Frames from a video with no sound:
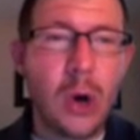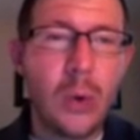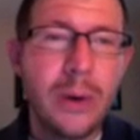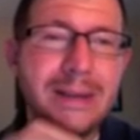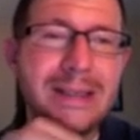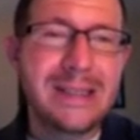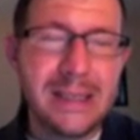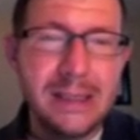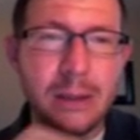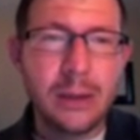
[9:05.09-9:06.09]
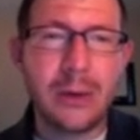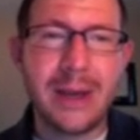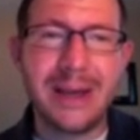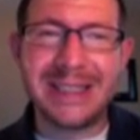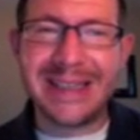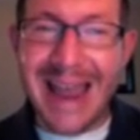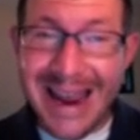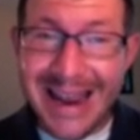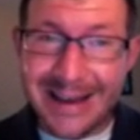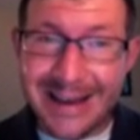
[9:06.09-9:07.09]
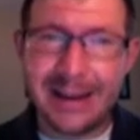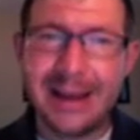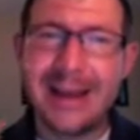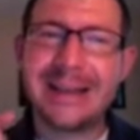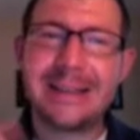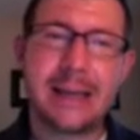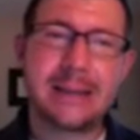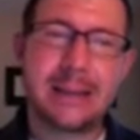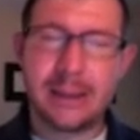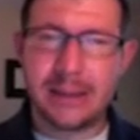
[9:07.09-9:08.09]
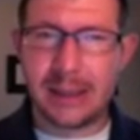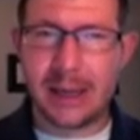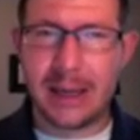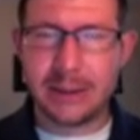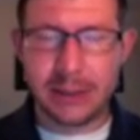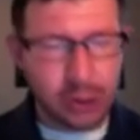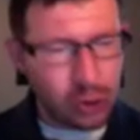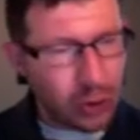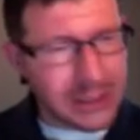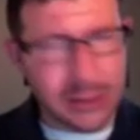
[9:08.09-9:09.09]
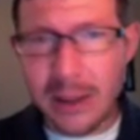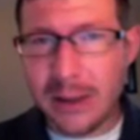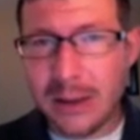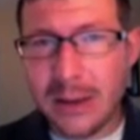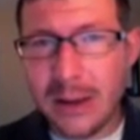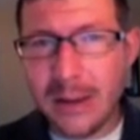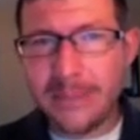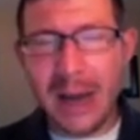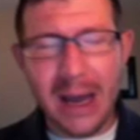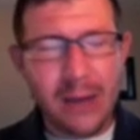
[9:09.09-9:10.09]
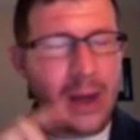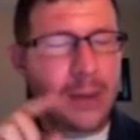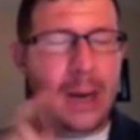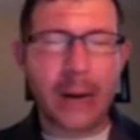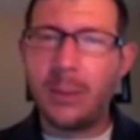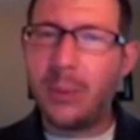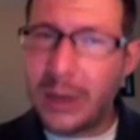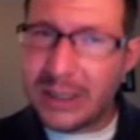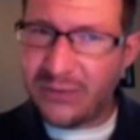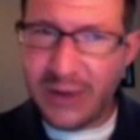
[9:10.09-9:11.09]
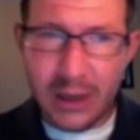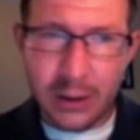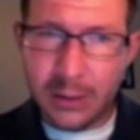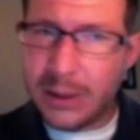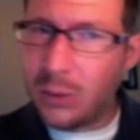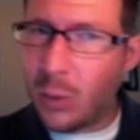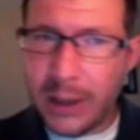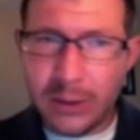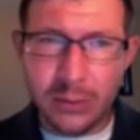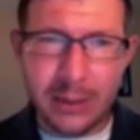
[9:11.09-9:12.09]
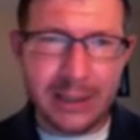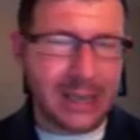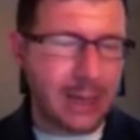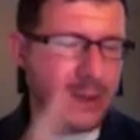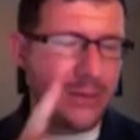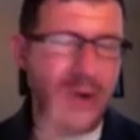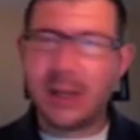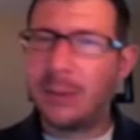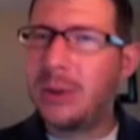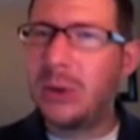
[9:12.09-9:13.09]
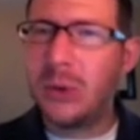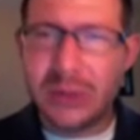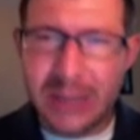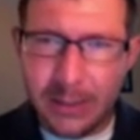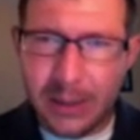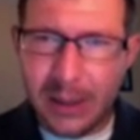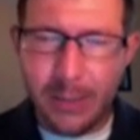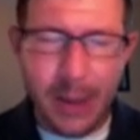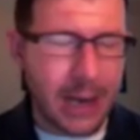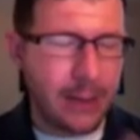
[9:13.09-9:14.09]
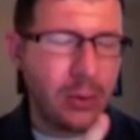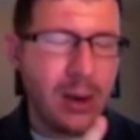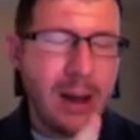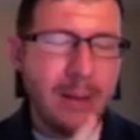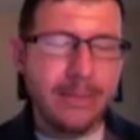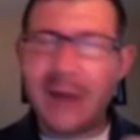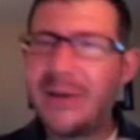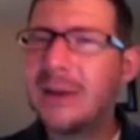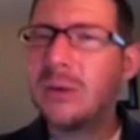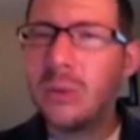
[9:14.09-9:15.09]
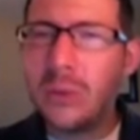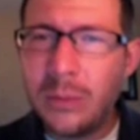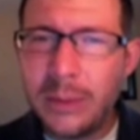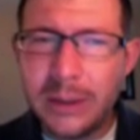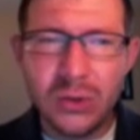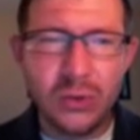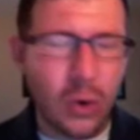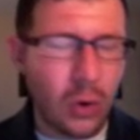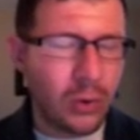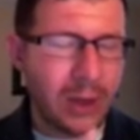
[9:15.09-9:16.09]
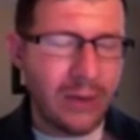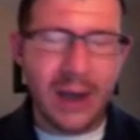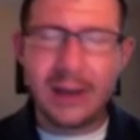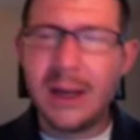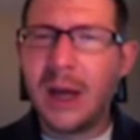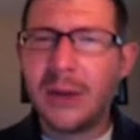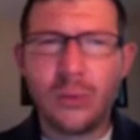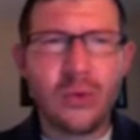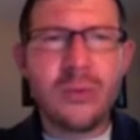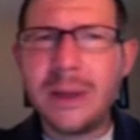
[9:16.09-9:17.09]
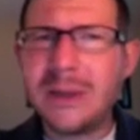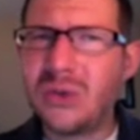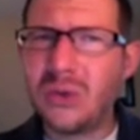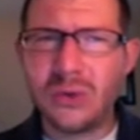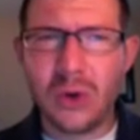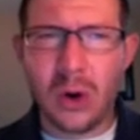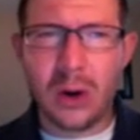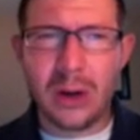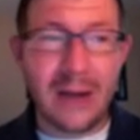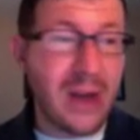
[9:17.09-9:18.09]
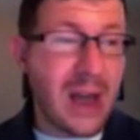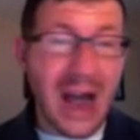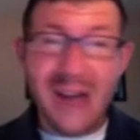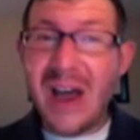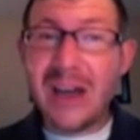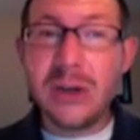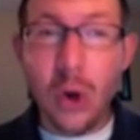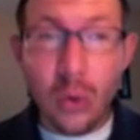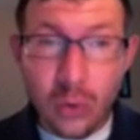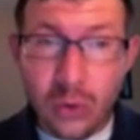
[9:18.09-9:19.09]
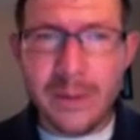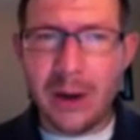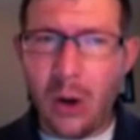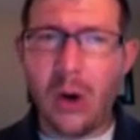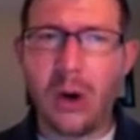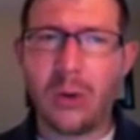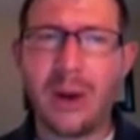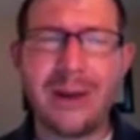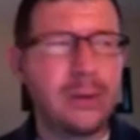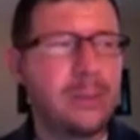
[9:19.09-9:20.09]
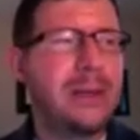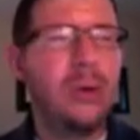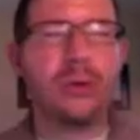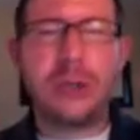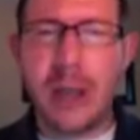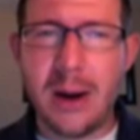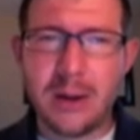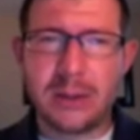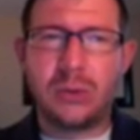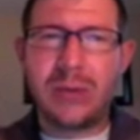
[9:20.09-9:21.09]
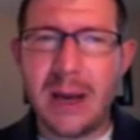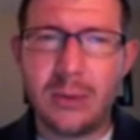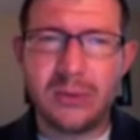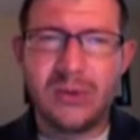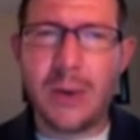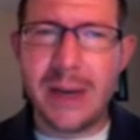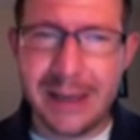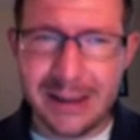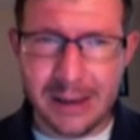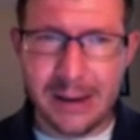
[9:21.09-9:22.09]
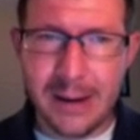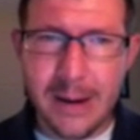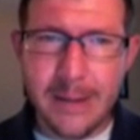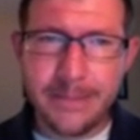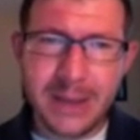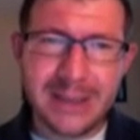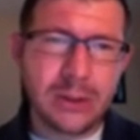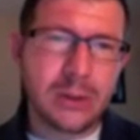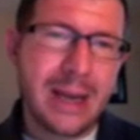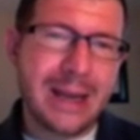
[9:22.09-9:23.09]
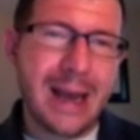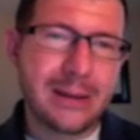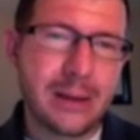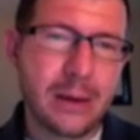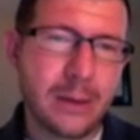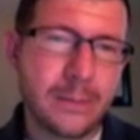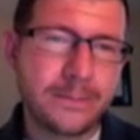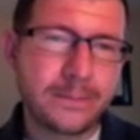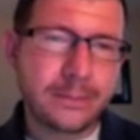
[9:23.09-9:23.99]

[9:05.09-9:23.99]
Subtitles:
going to see the location and testing the technology. Trust me, I've had PowerPoints fail on me way too many times. I've had computers not be compatible. I've had the room be too cold. I've had the room be too dark. I've had no room at all, right? There'd be no chairs, no tables, no anything until I got there